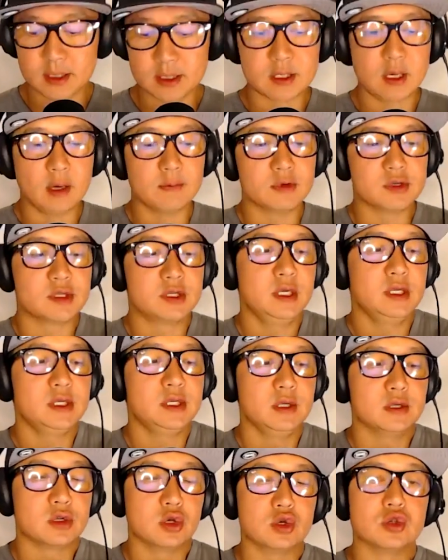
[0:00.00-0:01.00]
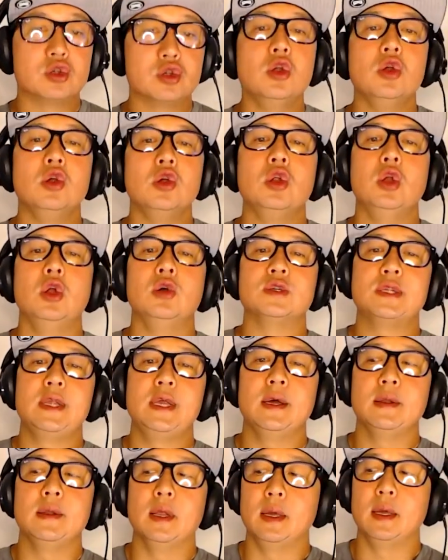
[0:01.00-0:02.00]
this conversation, he goes, you know,
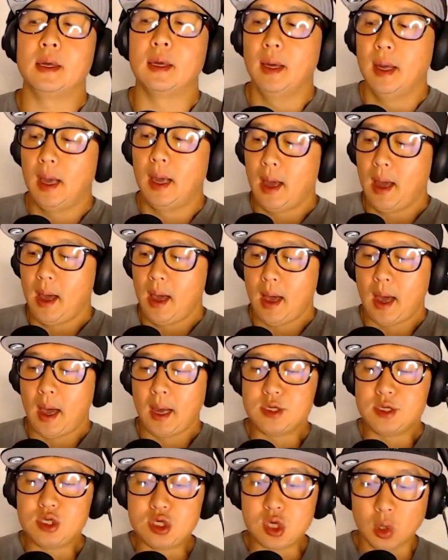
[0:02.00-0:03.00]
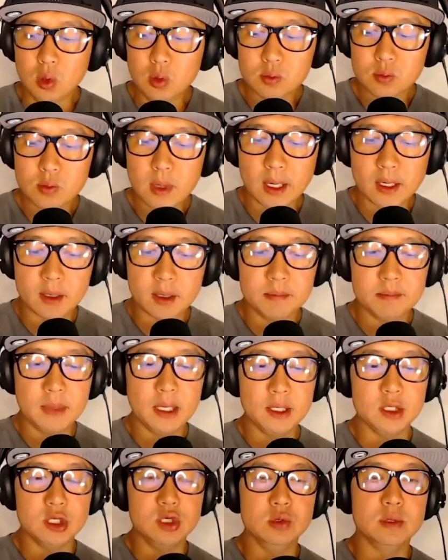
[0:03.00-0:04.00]
Stan, like, I don't
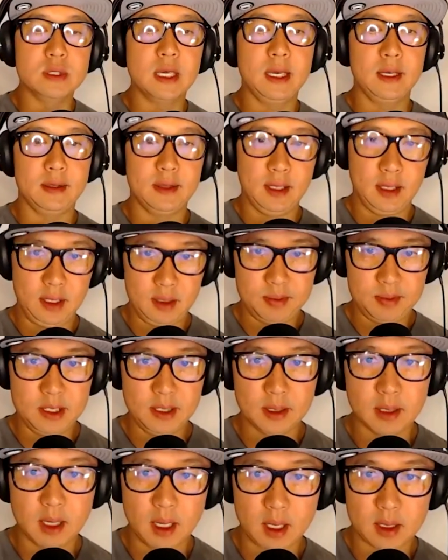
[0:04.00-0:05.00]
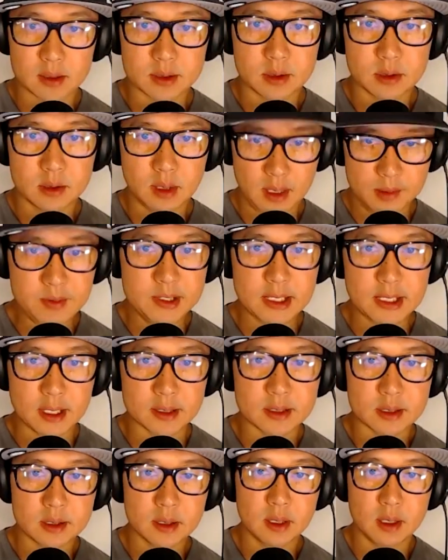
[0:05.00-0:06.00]
recommend you take the AP class, AP
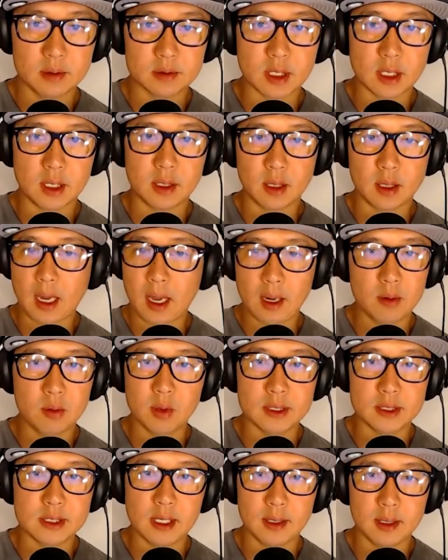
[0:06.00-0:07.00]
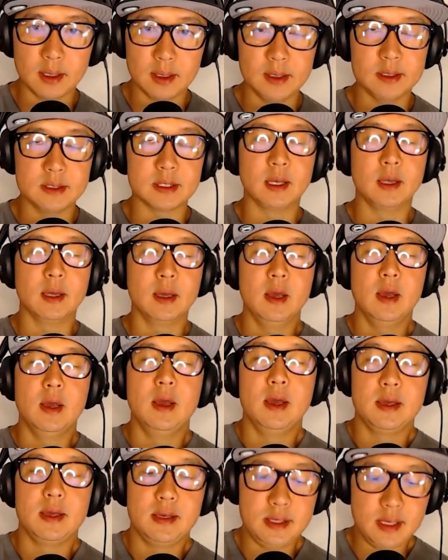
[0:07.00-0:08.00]
test. And I was like, I don't want to take it. He's like,
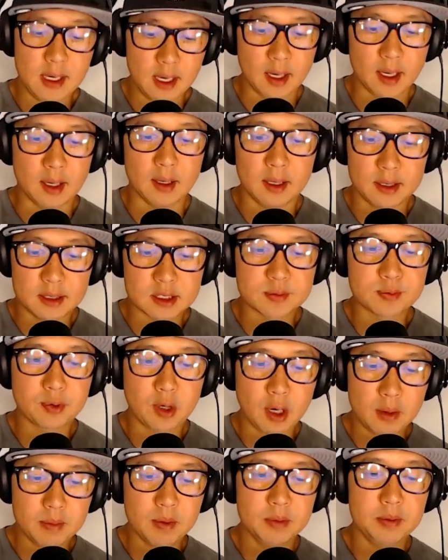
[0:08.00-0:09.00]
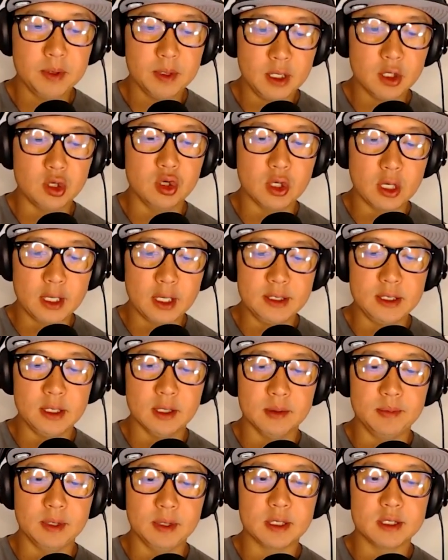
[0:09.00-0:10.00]
Yeah, it's probably a good
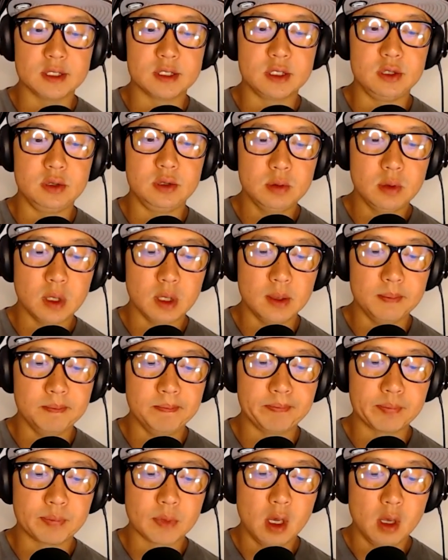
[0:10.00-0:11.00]
idea because you um